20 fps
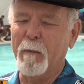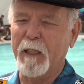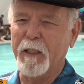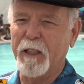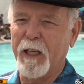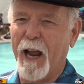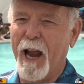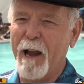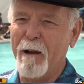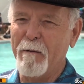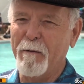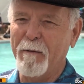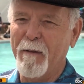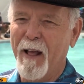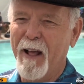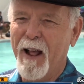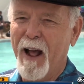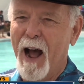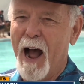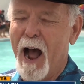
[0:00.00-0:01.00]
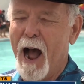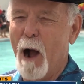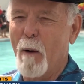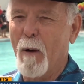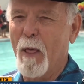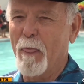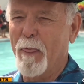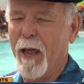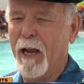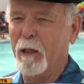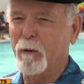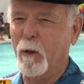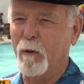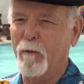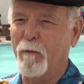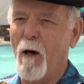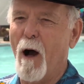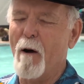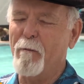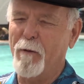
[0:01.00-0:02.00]
be safe. Uh, when things would
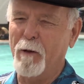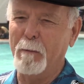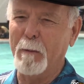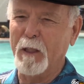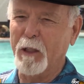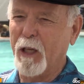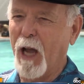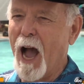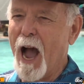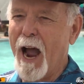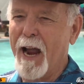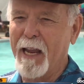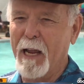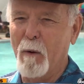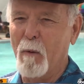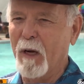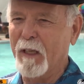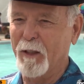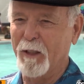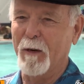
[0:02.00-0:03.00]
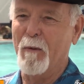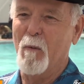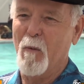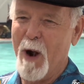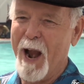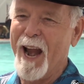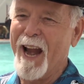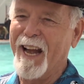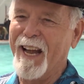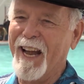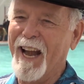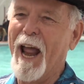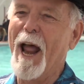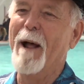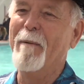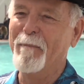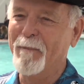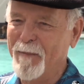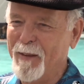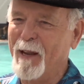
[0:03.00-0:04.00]
fall from the sky, it wasn't rain.
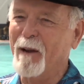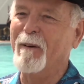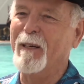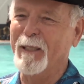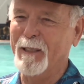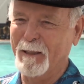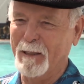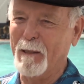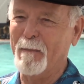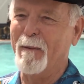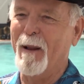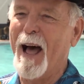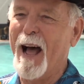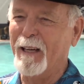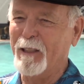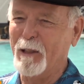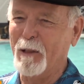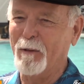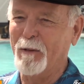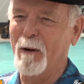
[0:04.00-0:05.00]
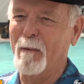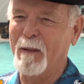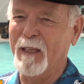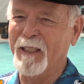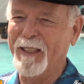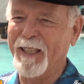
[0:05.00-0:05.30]
It was the plaster from the